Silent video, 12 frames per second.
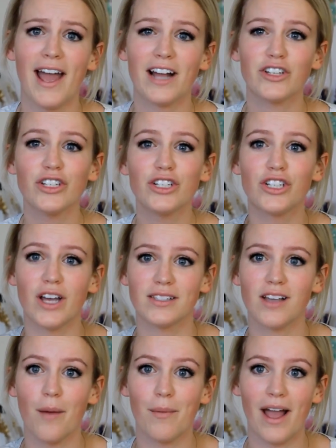I actually
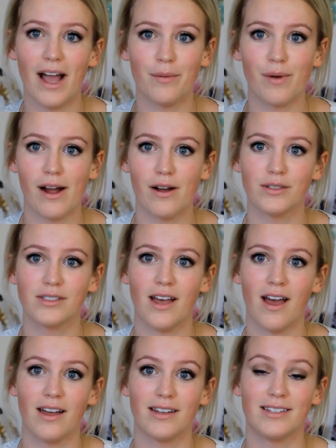just got my eyebrows
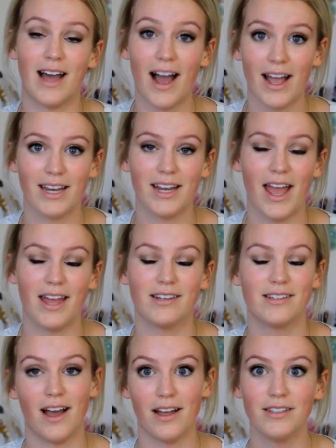dyed
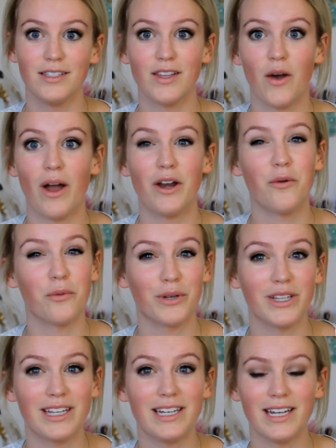and done, so I don't
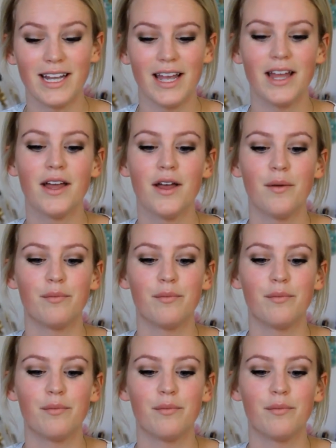really need it,